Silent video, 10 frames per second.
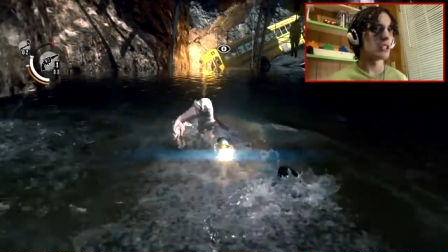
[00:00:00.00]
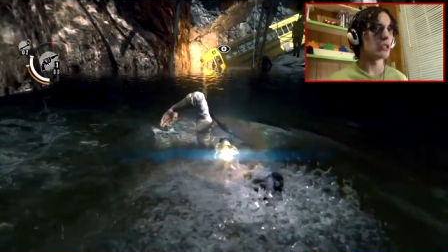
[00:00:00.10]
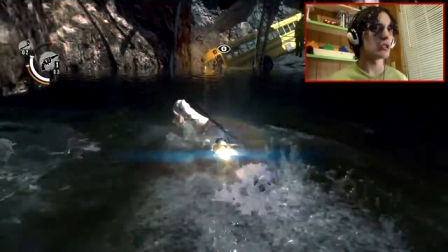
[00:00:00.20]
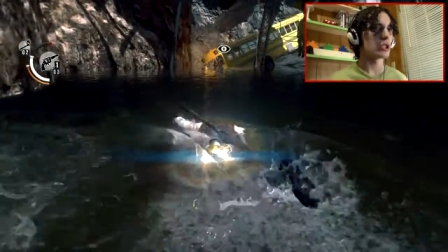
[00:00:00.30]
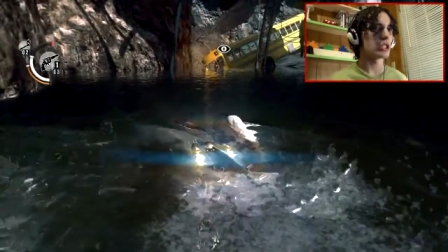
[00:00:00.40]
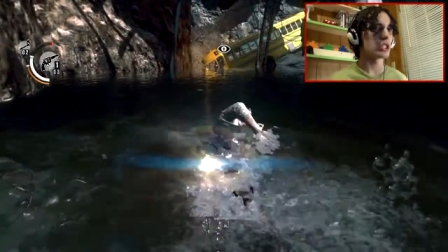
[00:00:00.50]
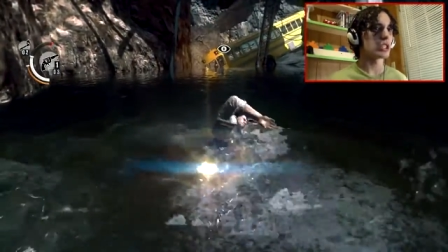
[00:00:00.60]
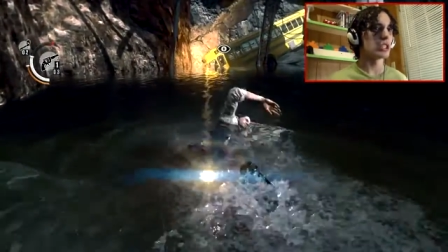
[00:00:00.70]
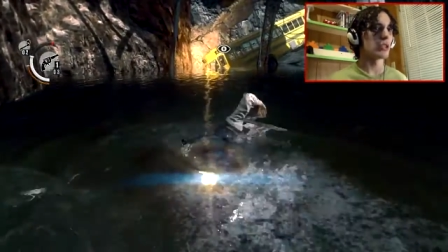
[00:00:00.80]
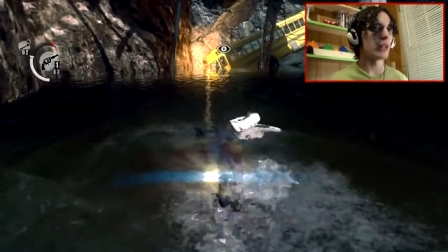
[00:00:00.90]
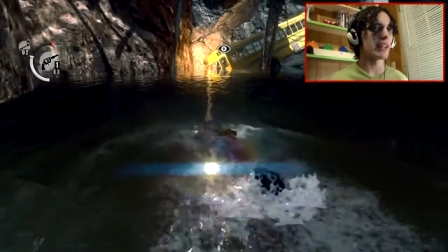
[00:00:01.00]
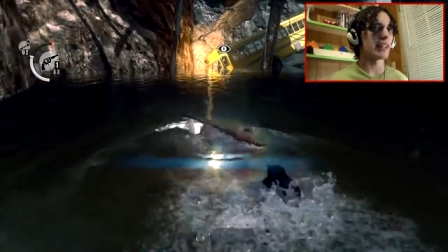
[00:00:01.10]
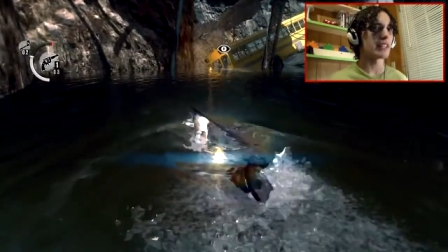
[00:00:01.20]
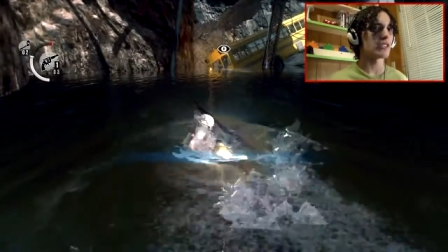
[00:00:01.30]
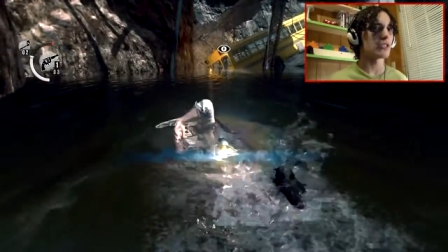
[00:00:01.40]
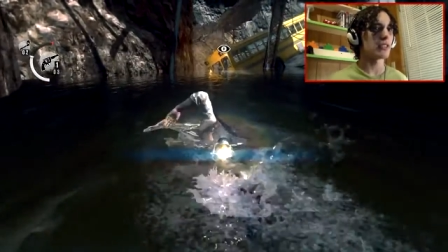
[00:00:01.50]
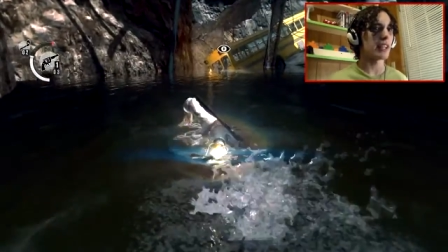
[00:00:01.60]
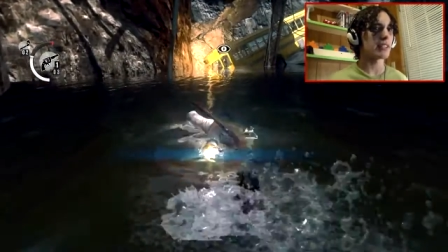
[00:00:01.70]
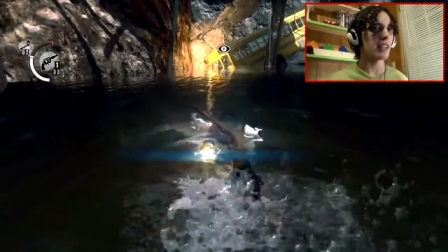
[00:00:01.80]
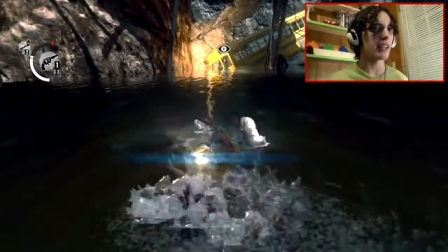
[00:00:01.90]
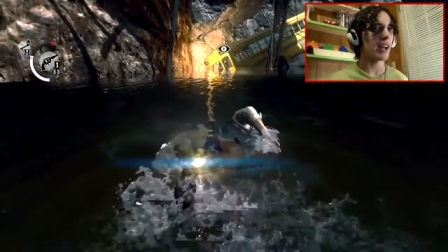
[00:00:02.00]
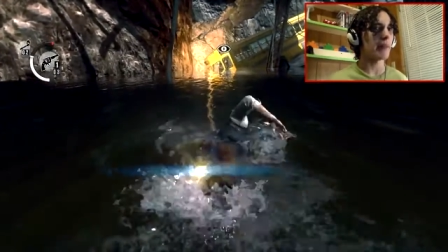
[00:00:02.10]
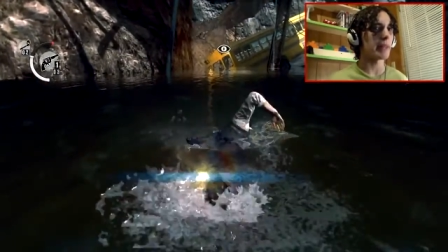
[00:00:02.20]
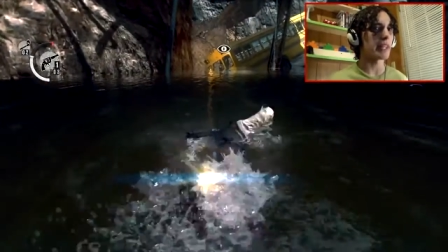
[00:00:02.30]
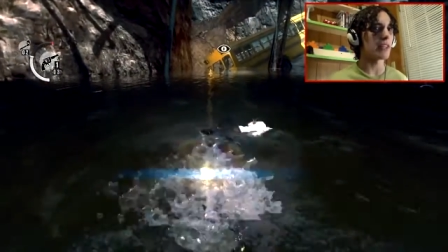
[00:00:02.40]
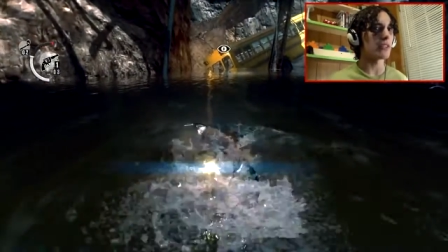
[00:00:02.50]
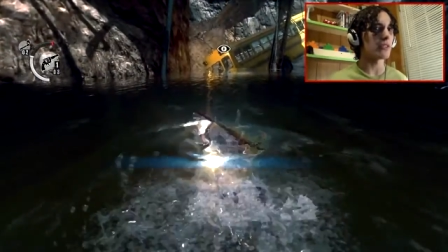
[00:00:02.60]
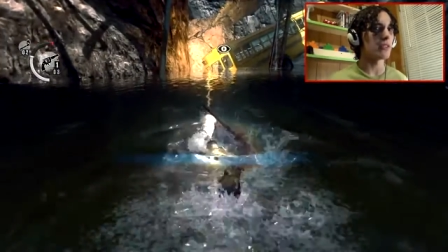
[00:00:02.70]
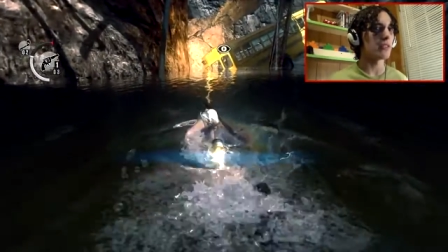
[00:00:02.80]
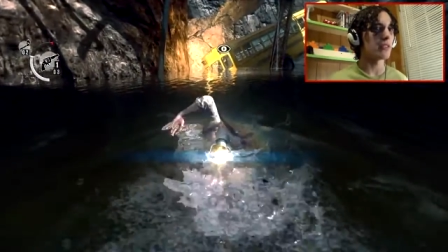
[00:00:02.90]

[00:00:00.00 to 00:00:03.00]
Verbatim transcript: Oh god, no, that, that's that that got me killed.